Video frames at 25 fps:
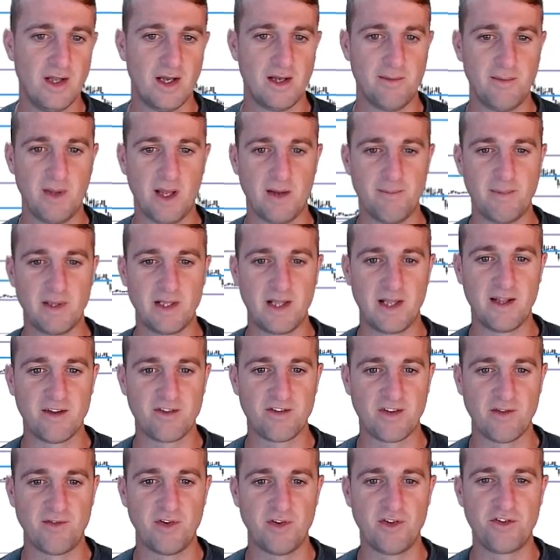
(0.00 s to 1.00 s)
I mean, like I
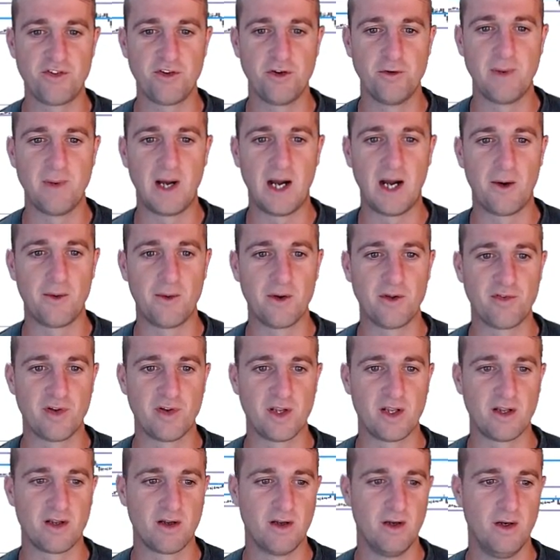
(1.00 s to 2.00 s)
say, if you zoom out, you
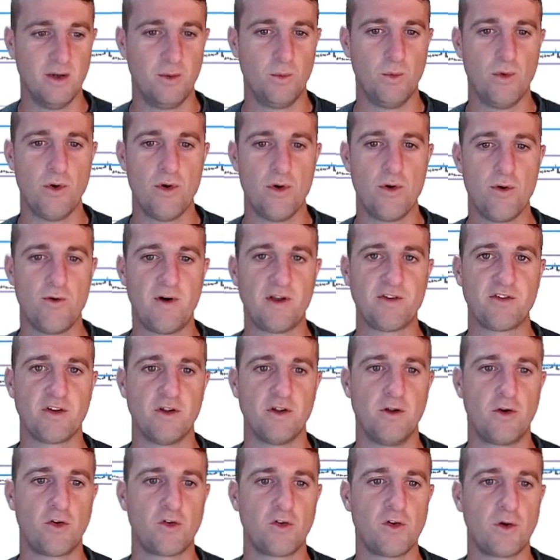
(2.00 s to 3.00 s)
think, whoa, that's a
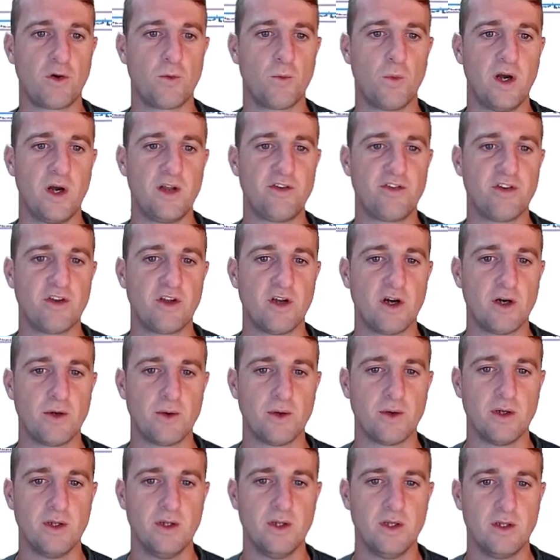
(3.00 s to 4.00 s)
long way to
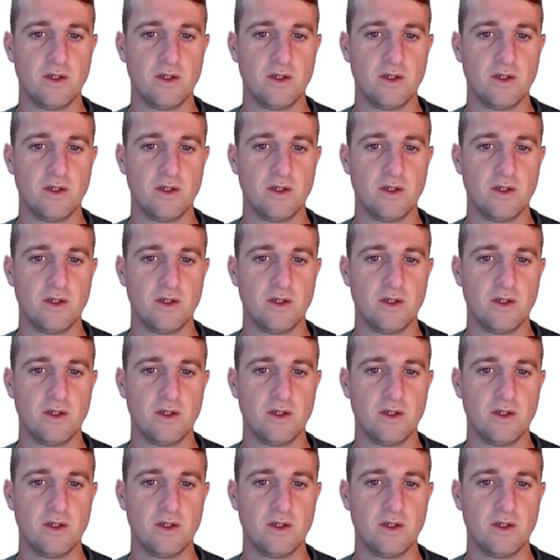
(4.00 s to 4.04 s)
go.